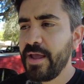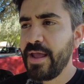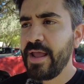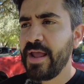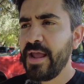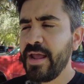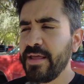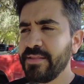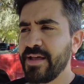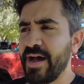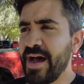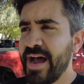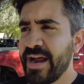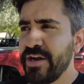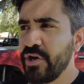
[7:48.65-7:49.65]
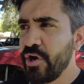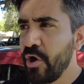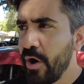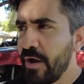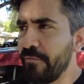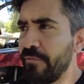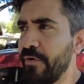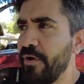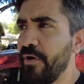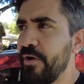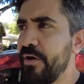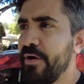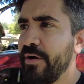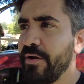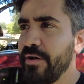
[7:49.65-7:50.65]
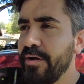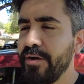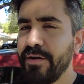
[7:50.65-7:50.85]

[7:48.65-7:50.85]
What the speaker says: And I know on